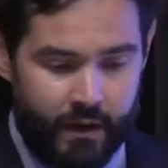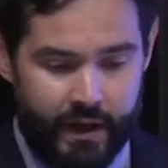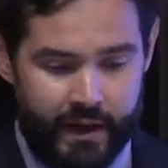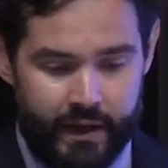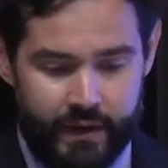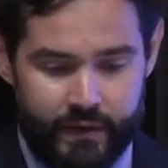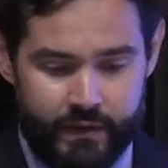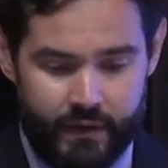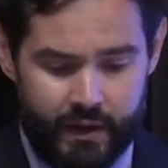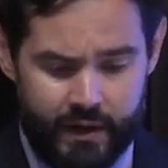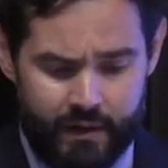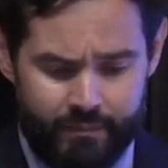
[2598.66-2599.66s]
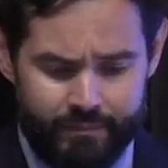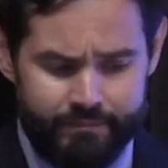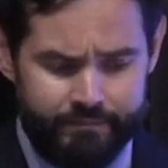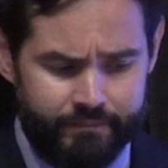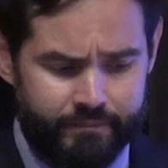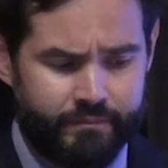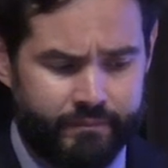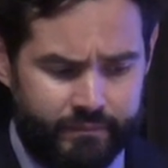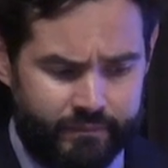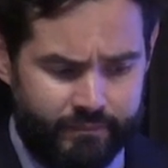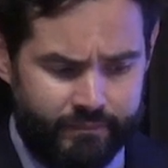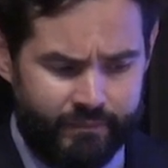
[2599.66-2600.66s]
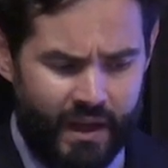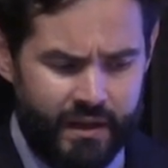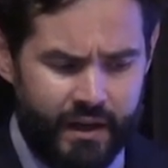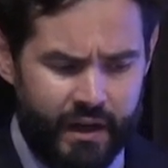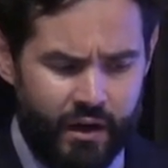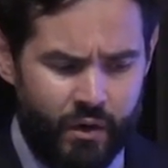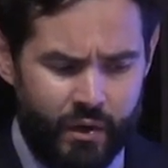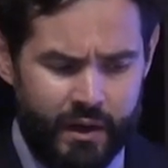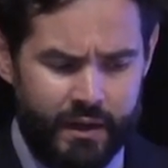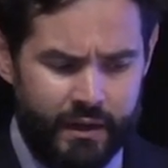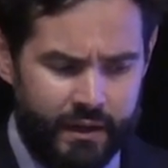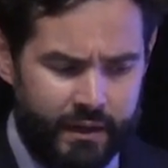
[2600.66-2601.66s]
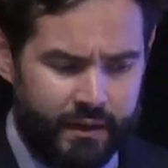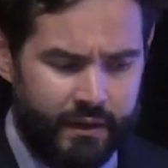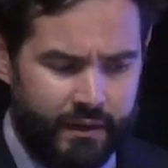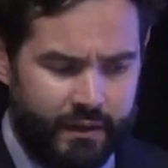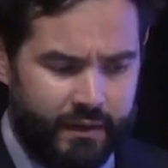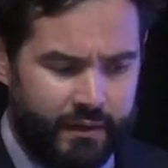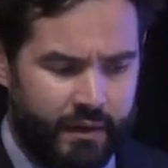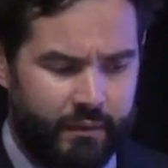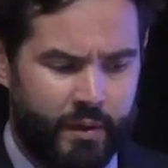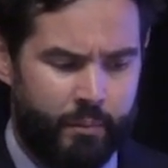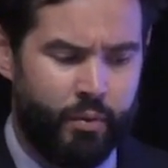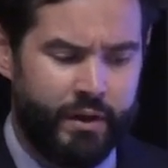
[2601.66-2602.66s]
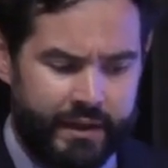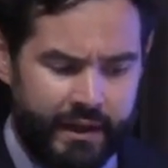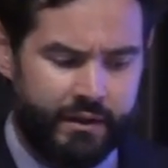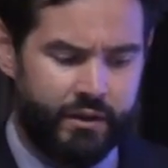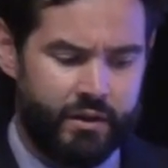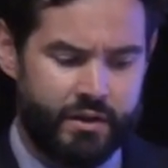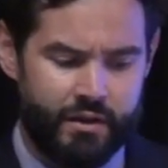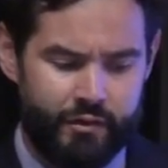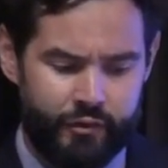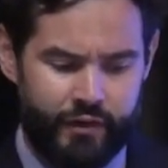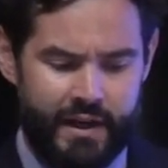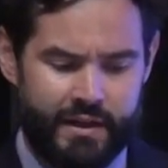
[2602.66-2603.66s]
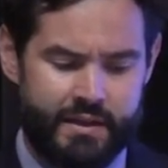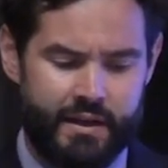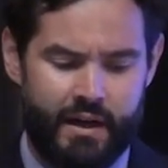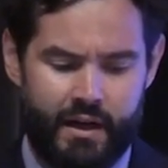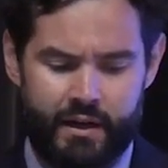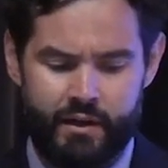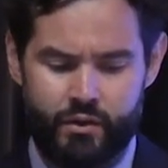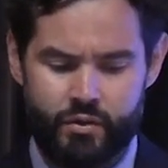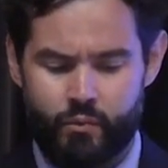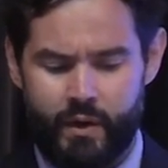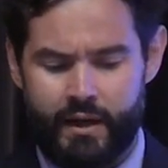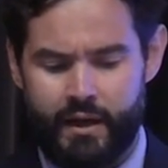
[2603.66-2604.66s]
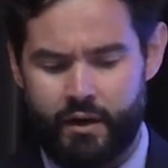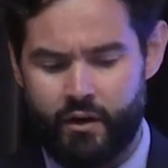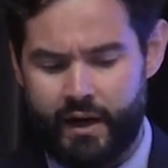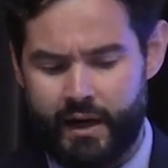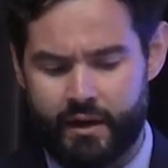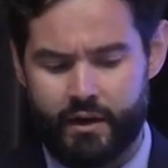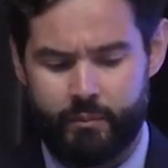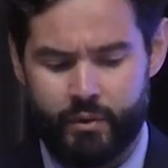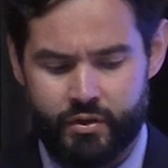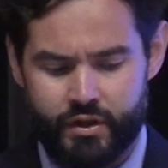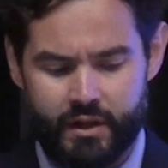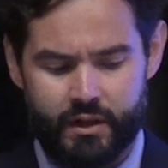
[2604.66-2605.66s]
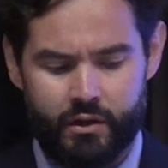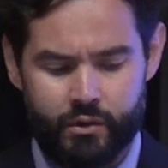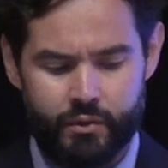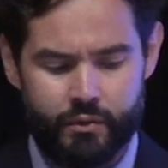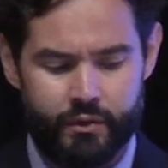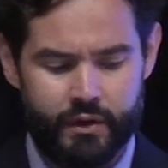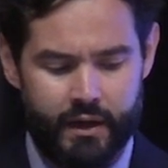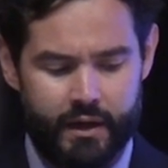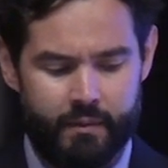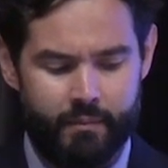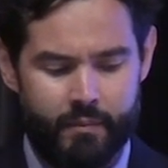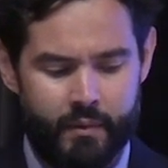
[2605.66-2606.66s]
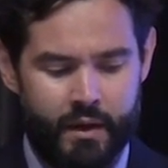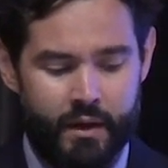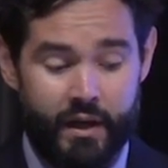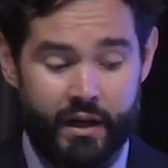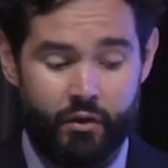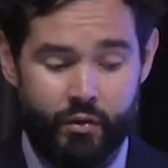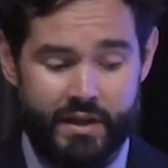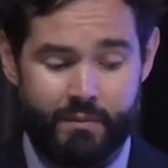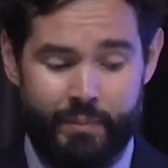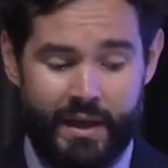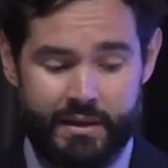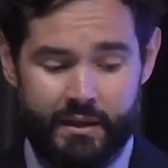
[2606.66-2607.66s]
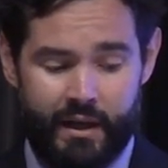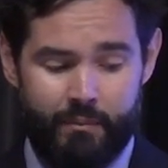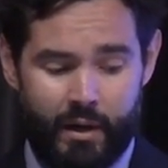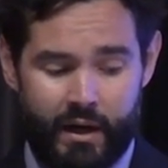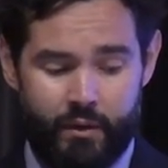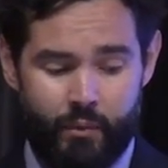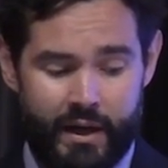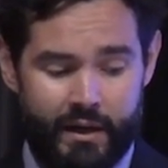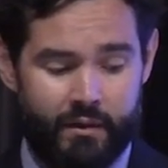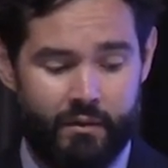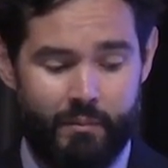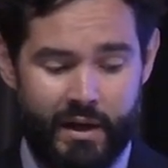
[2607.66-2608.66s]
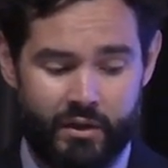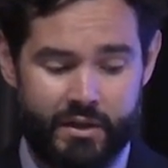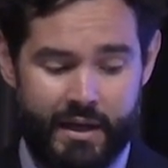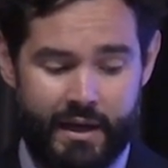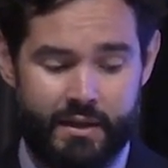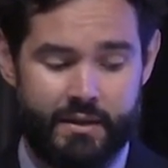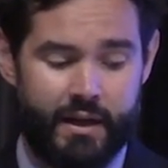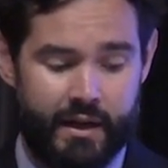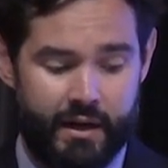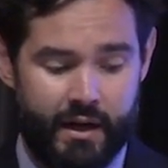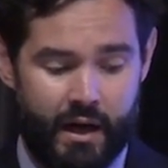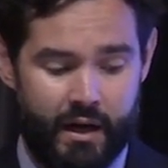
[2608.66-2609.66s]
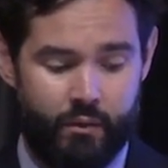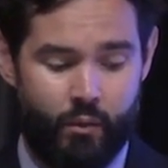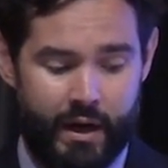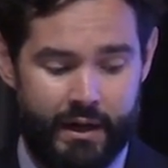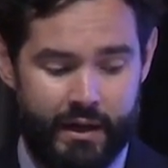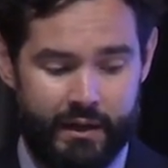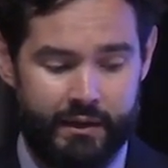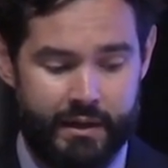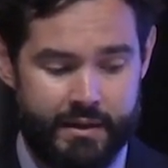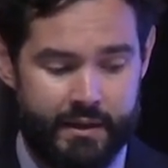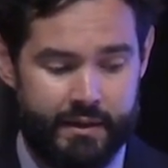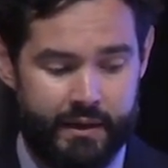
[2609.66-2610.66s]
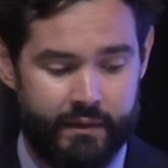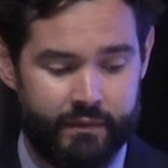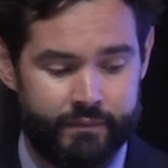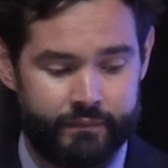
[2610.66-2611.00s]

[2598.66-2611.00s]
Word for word: and um, you know the the predictors of antipsychotic induced weight gain or AIWG include um, increased baseline body weight, male sex, and non-white ethnicity.